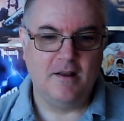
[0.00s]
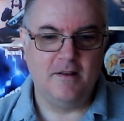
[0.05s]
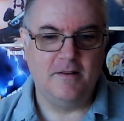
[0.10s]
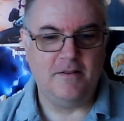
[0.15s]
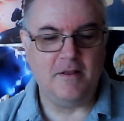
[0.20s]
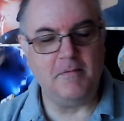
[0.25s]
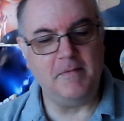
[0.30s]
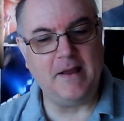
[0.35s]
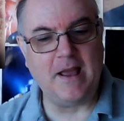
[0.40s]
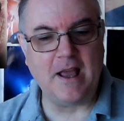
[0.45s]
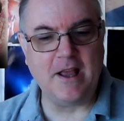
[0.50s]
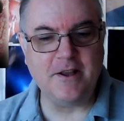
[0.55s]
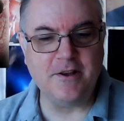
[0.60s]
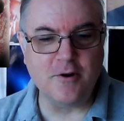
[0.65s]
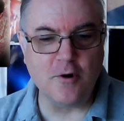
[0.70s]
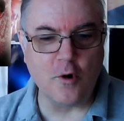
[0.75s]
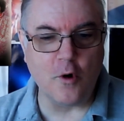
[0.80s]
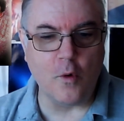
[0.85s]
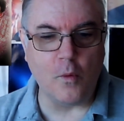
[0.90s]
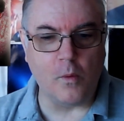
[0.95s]
Then we get
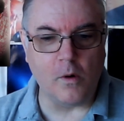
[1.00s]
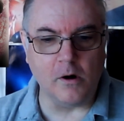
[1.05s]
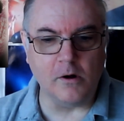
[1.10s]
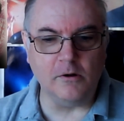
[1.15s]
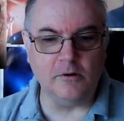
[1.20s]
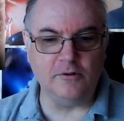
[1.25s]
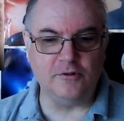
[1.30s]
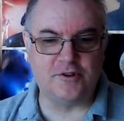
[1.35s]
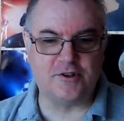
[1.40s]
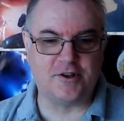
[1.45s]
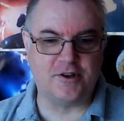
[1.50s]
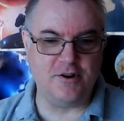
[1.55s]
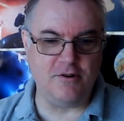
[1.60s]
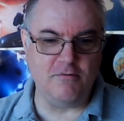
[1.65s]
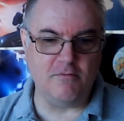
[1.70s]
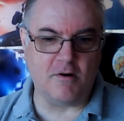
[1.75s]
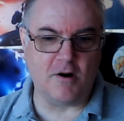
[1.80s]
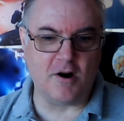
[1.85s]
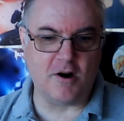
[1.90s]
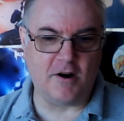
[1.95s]
Your Walls
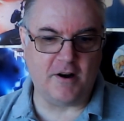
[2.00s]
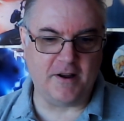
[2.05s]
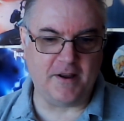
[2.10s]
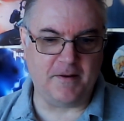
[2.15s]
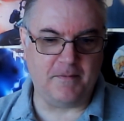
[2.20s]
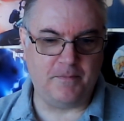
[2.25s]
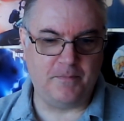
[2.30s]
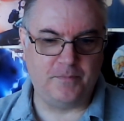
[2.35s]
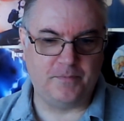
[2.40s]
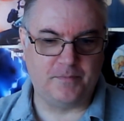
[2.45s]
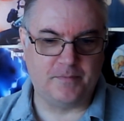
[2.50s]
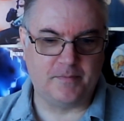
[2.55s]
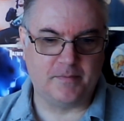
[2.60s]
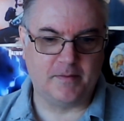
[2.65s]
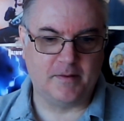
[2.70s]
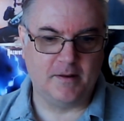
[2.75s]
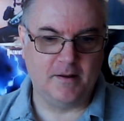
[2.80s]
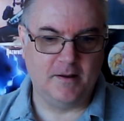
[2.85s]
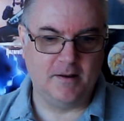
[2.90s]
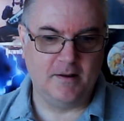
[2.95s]
Too High.
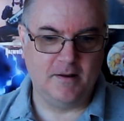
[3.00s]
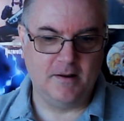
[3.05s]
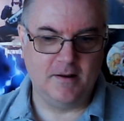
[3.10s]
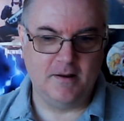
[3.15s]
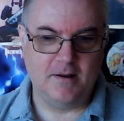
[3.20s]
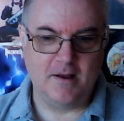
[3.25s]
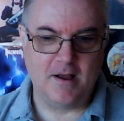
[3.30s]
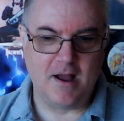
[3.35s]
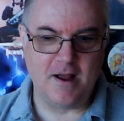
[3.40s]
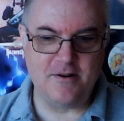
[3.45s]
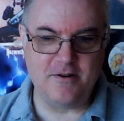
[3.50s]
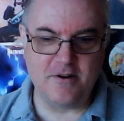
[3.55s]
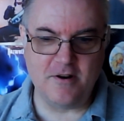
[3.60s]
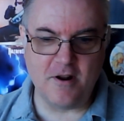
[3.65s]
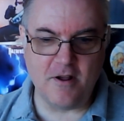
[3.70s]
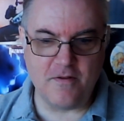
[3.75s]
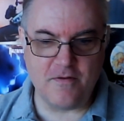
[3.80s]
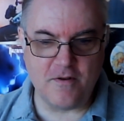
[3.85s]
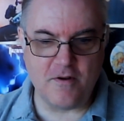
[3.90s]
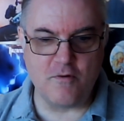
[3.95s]

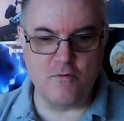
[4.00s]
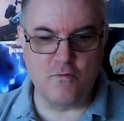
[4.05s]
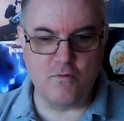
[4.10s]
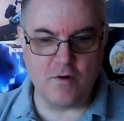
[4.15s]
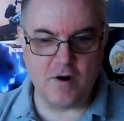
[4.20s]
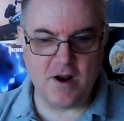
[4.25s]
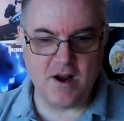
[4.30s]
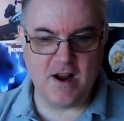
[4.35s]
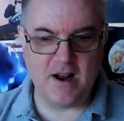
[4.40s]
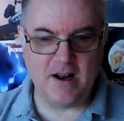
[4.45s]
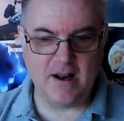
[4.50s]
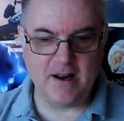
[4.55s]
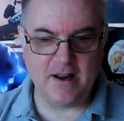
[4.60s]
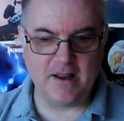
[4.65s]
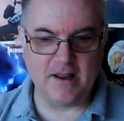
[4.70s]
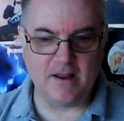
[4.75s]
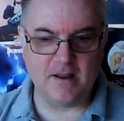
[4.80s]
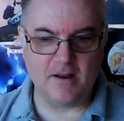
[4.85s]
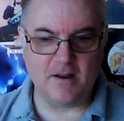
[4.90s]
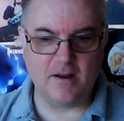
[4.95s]
Another
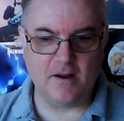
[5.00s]
really